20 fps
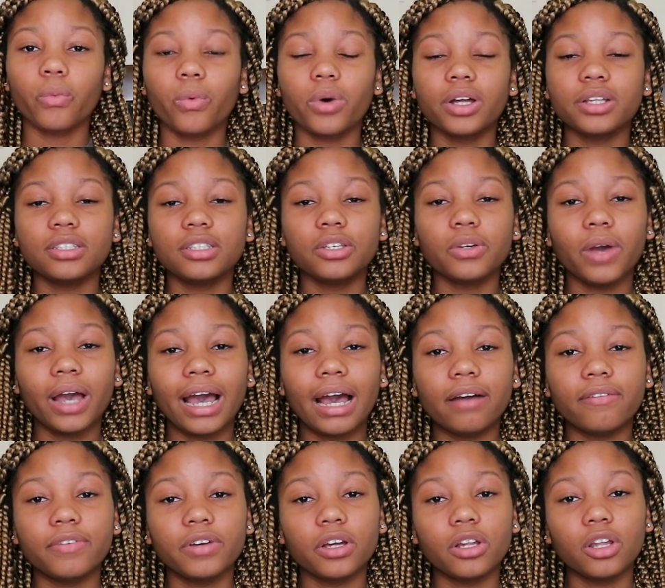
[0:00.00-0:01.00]
And once you
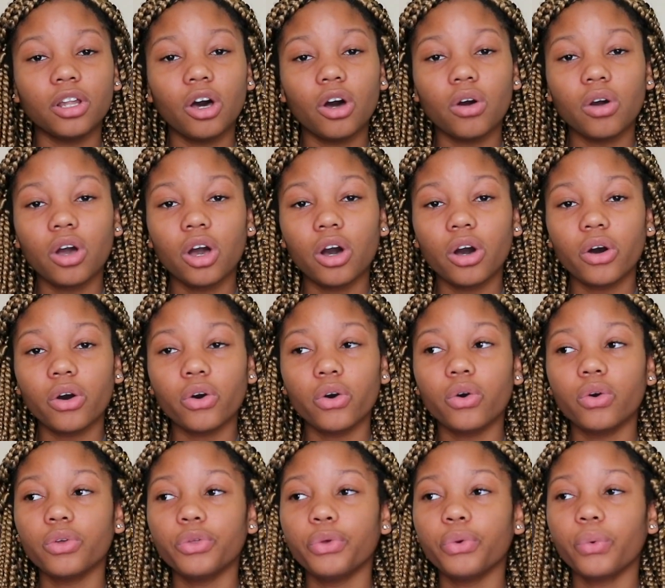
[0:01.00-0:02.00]
have your
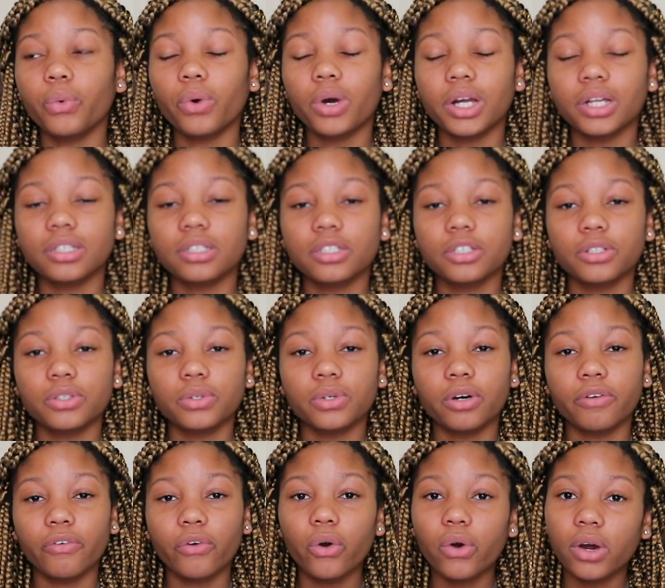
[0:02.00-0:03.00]
logo, you want to,
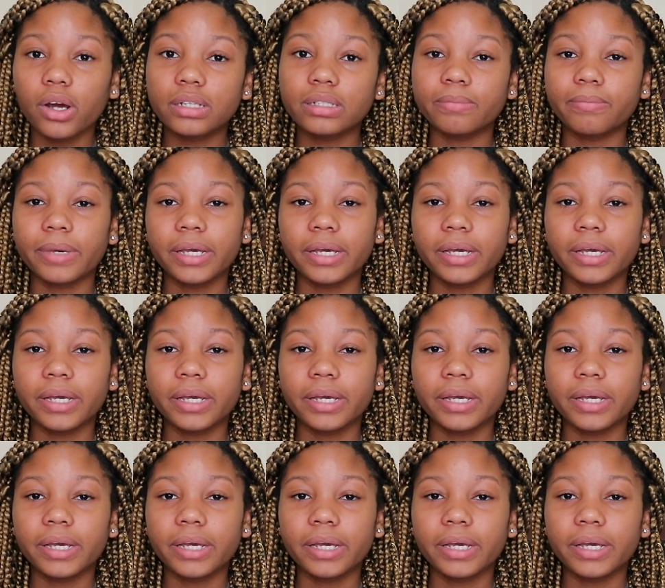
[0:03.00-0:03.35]
of course,